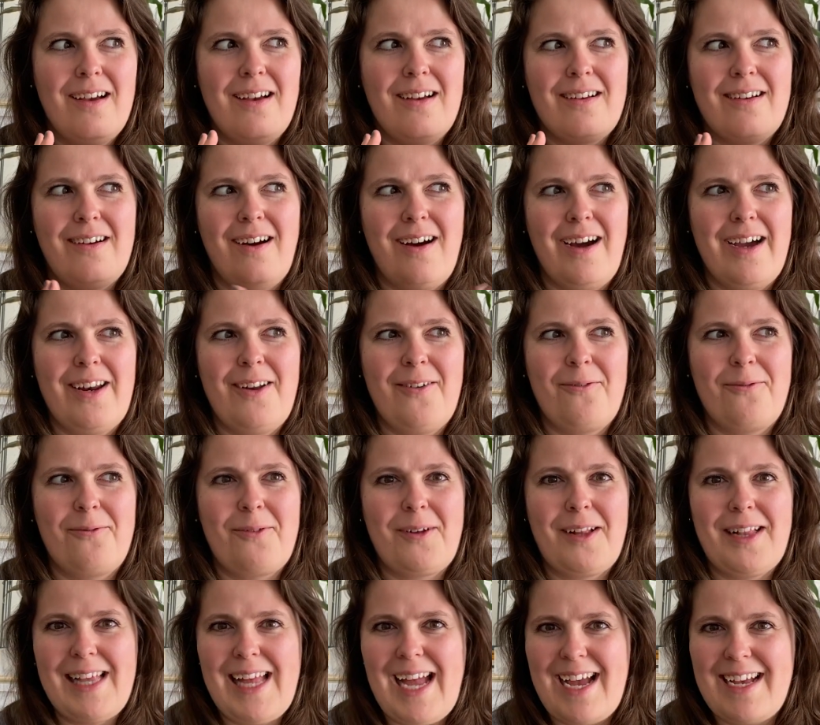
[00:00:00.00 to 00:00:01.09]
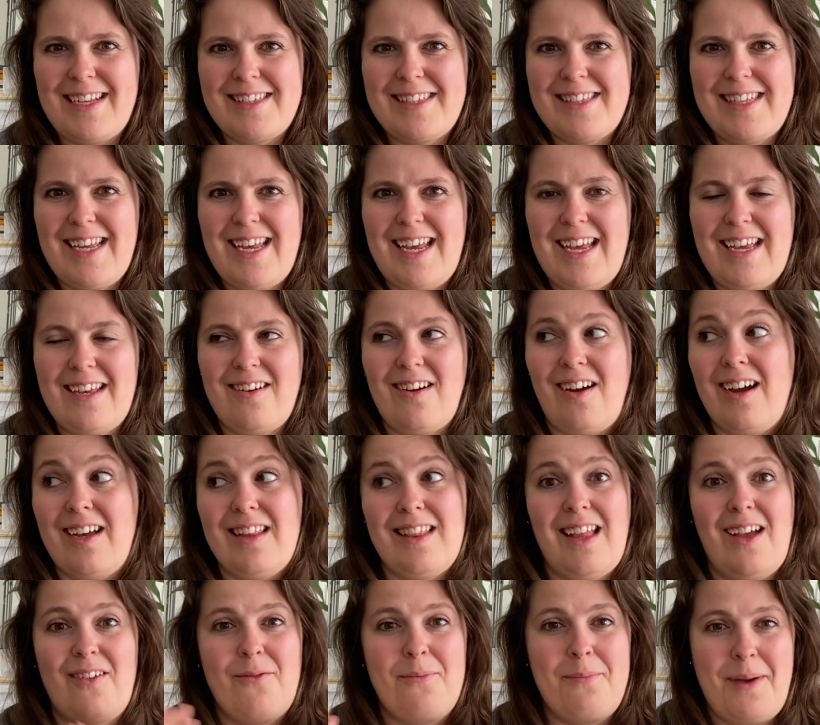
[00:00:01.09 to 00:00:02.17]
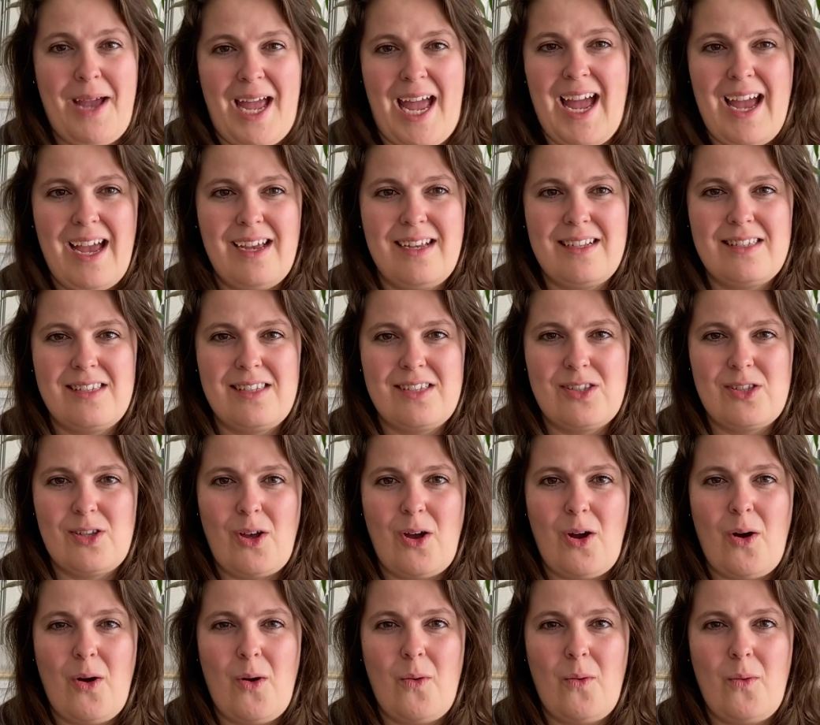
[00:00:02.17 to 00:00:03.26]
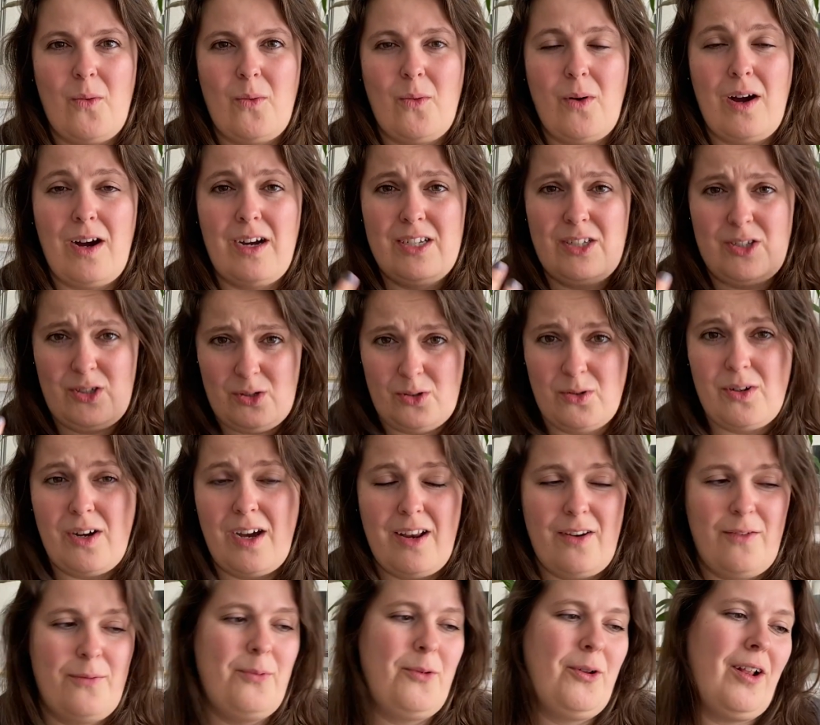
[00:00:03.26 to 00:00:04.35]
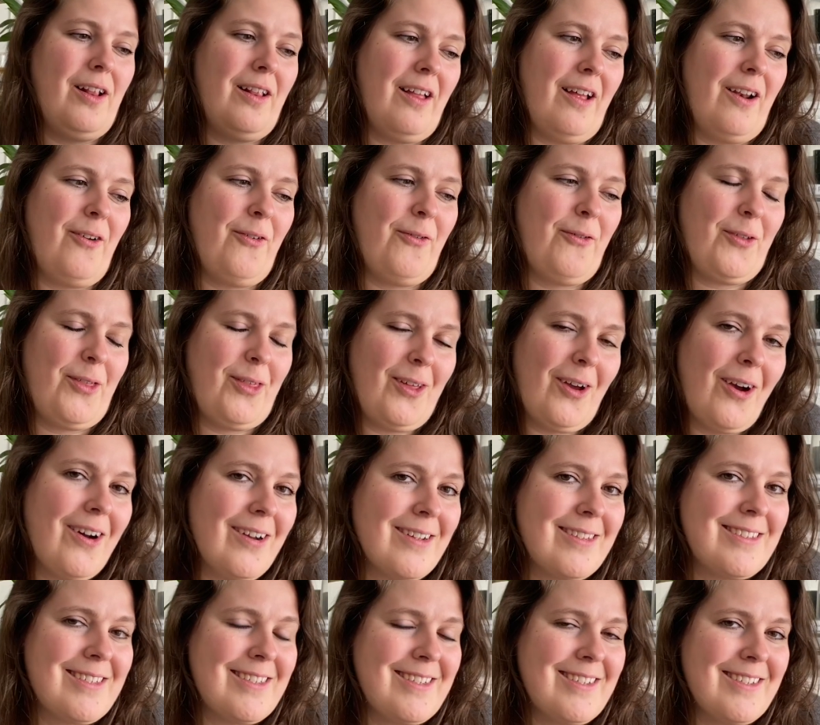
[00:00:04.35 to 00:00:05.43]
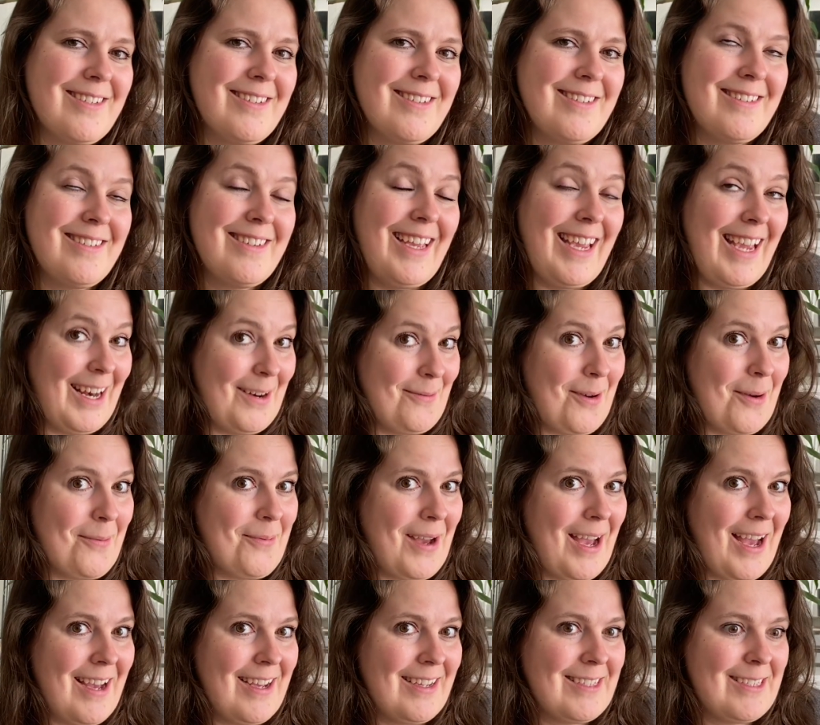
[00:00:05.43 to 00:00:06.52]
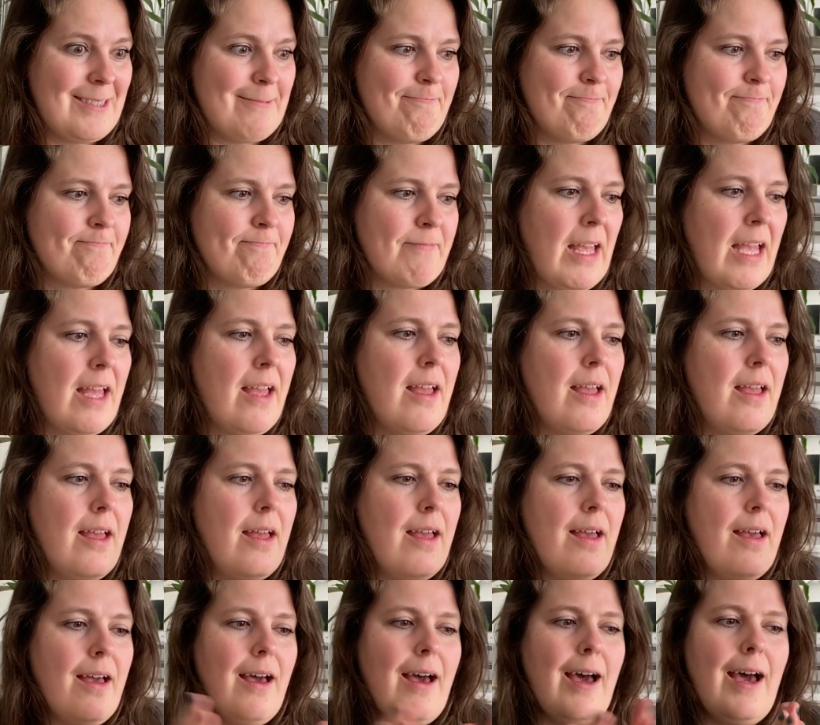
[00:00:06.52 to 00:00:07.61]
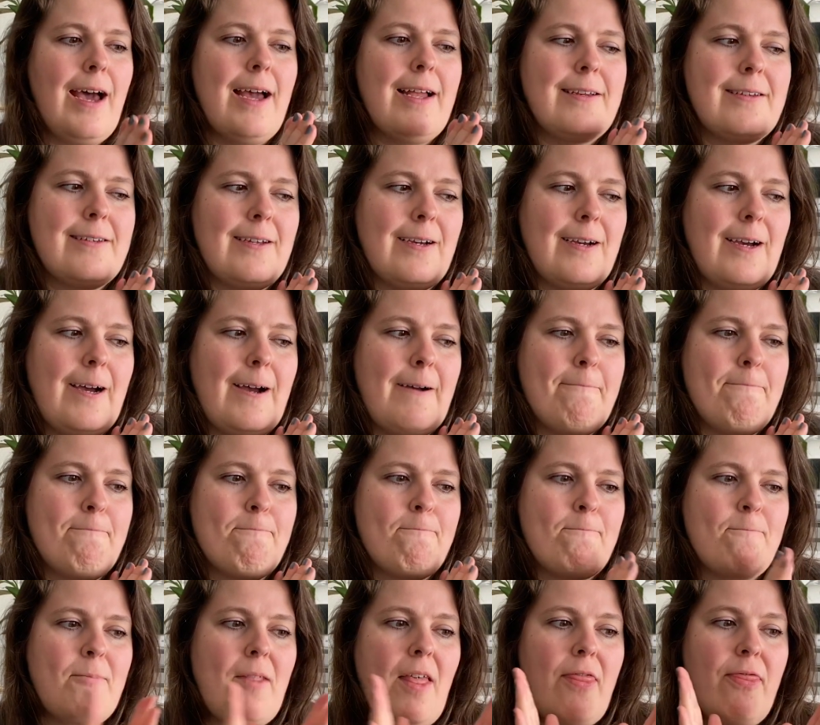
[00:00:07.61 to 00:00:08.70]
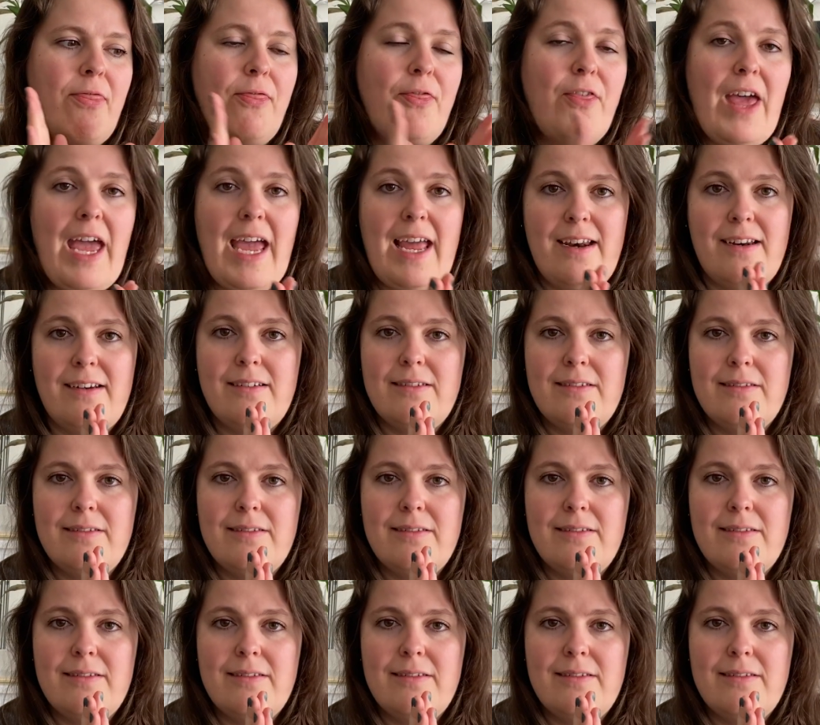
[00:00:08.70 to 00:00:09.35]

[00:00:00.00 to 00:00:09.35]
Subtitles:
kind of classic. I love bags, so I do kind of put a lot of thoughts in my bags. And then